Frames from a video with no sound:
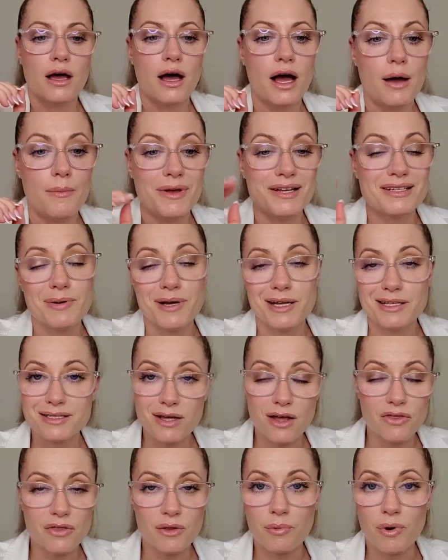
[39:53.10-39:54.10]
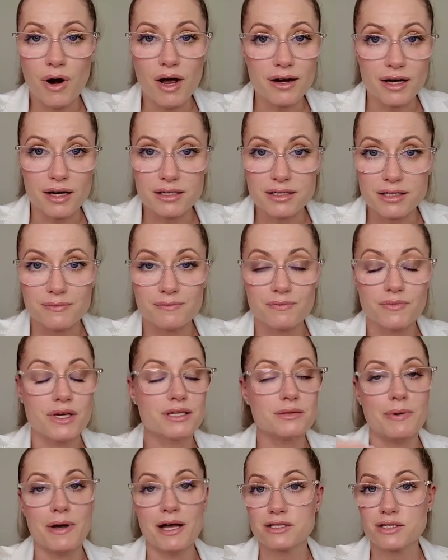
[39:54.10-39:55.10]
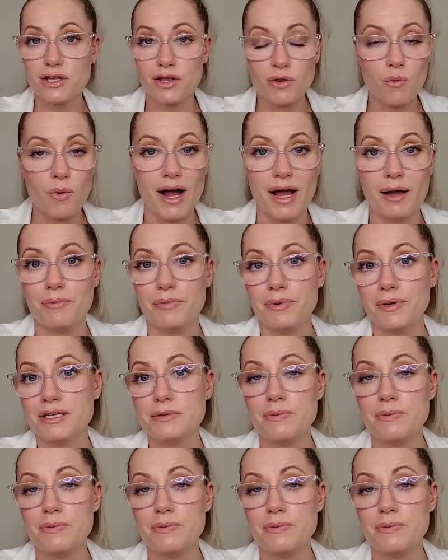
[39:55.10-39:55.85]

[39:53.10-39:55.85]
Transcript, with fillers: Um, it depends on the product. It depends on the wipe.